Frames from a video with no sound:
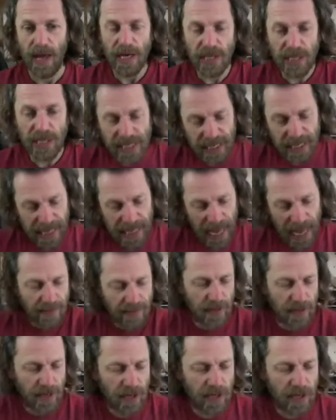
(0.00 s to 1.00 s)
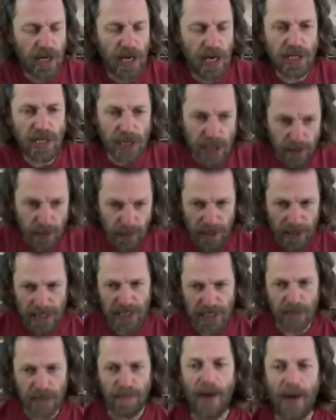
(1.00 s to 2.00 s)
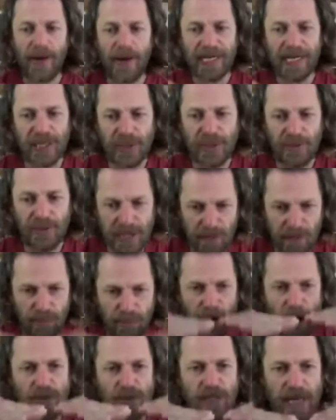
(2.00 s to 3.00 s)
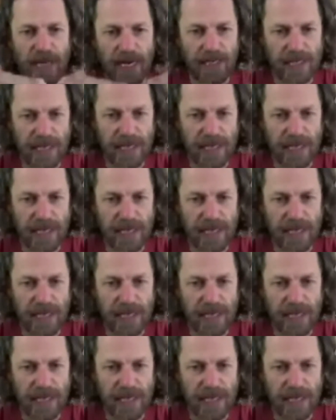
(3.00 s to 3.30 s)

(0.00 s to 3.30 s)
just to get because it's about an iterative process.